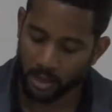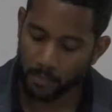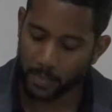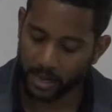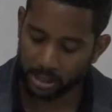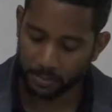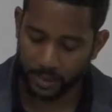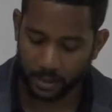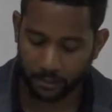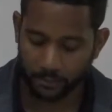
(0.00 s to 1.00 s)
manage
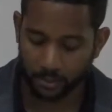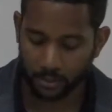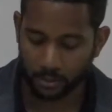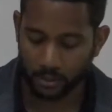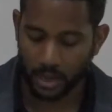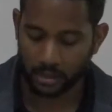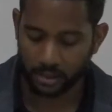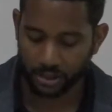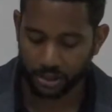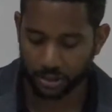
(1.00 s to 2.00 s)
behavior and
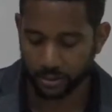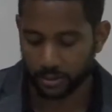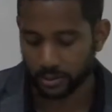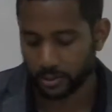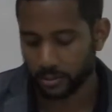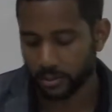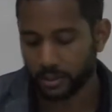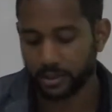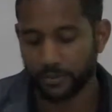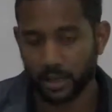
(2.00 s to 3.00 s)
addictions,
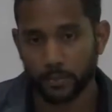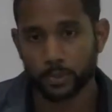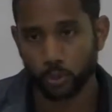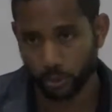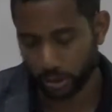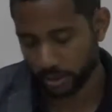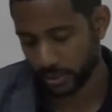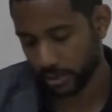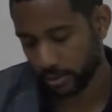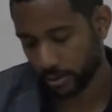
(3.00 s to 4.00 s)
develop social
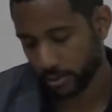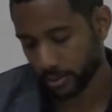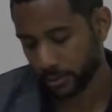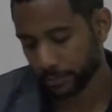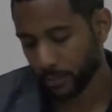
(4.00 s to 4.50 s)
skills,